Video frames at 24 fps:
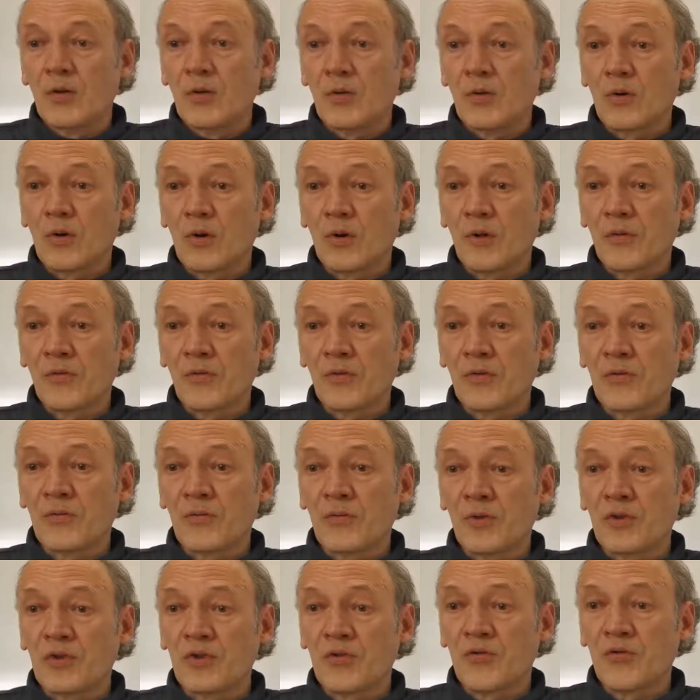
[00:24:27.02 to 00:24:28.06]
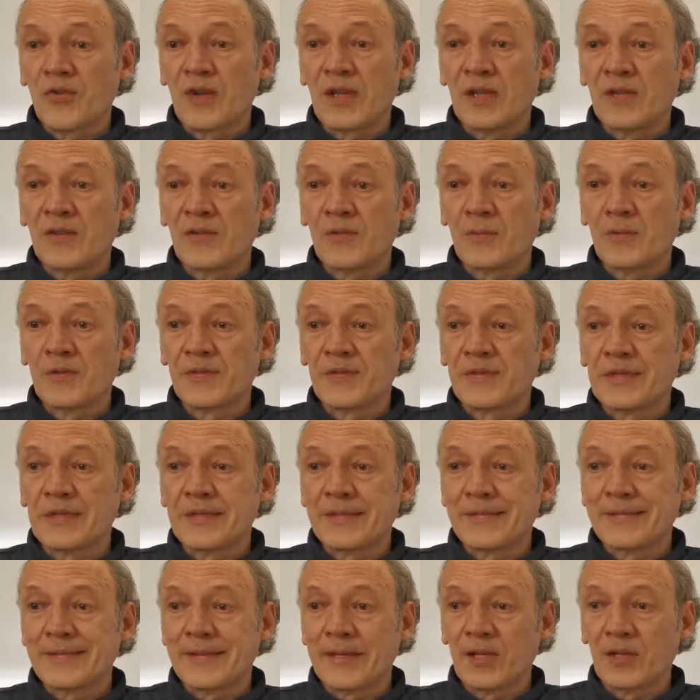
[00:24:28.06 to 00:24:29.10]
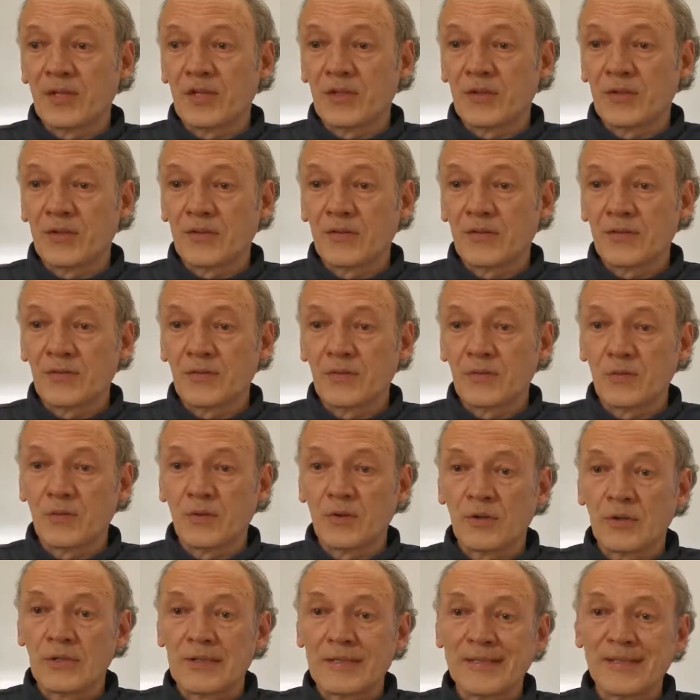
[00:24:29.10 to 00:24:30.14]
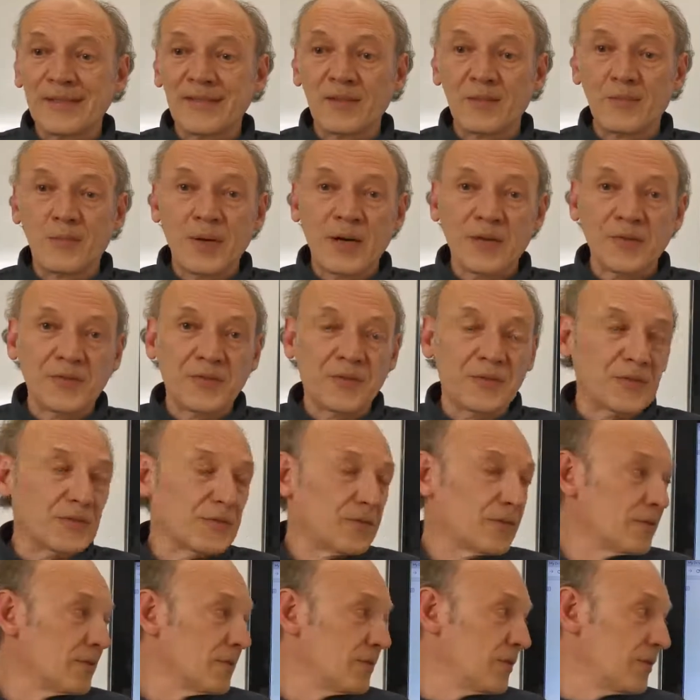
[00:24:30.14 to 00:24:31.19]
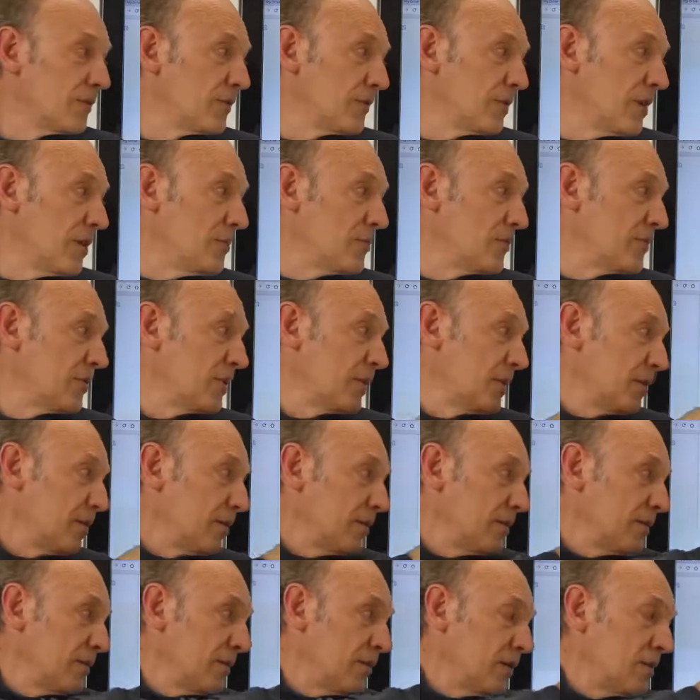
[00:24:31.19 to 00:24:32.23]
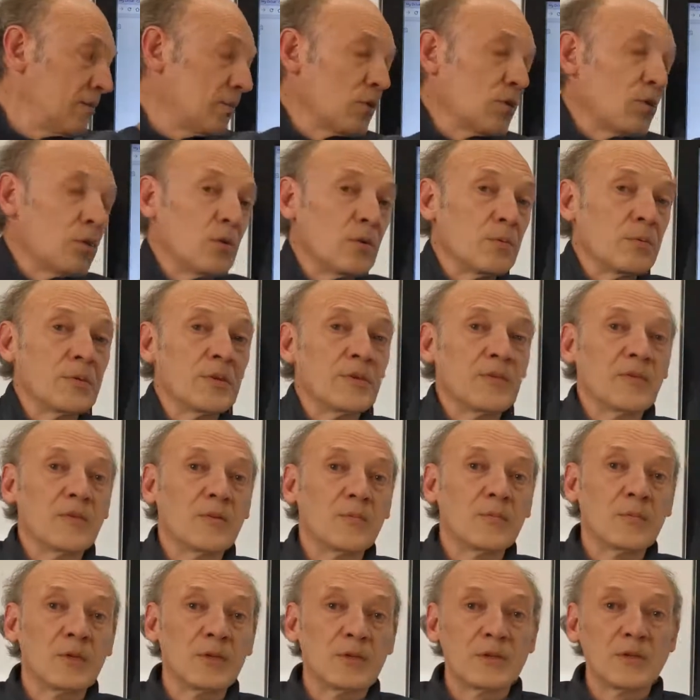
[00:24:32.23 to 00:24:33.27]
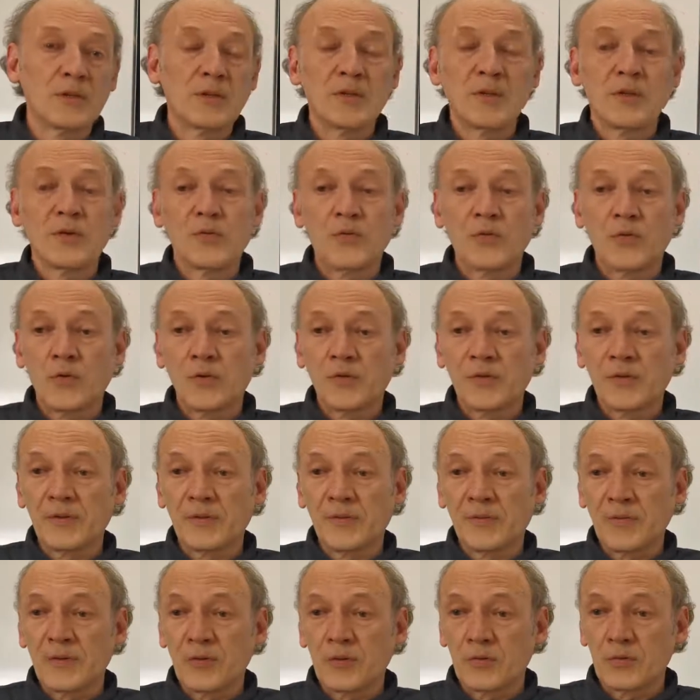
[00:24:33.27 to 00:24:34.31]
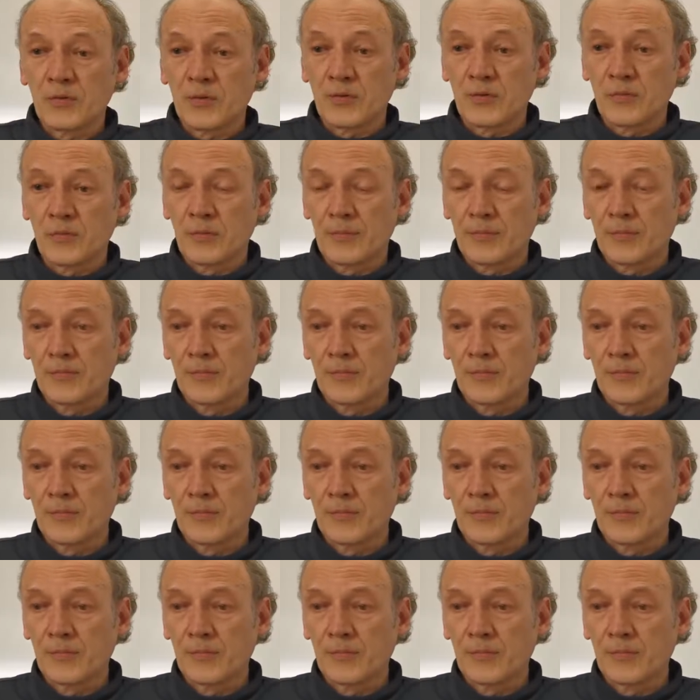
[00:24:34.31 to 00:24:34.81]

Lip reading: Or also avoid trains with diesel engines or diesel buses. Same thing. They will always emit fossil CO2.